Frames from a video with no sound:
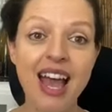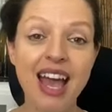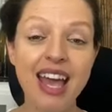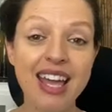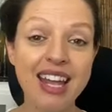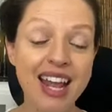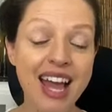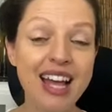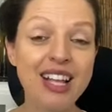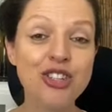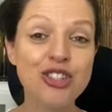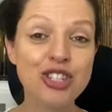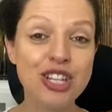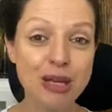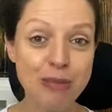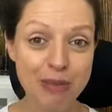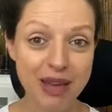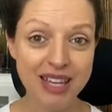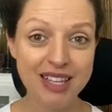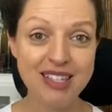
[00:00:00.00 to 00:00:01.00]
It
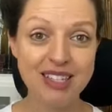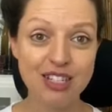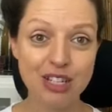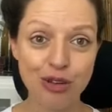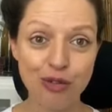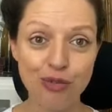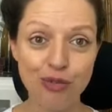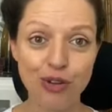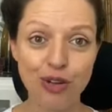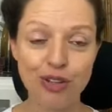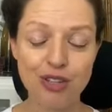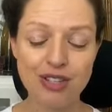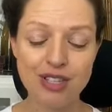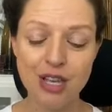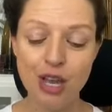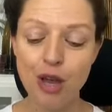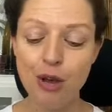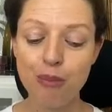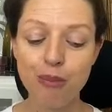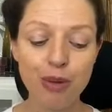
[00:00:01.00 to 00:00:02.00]
actually makes a difference.
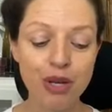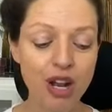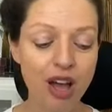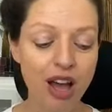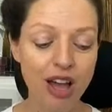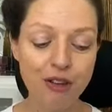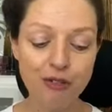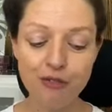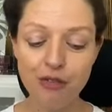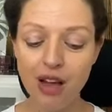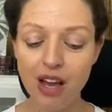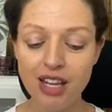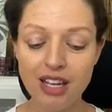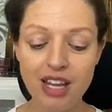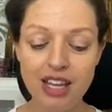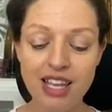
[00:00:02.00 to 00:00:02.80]
But I find,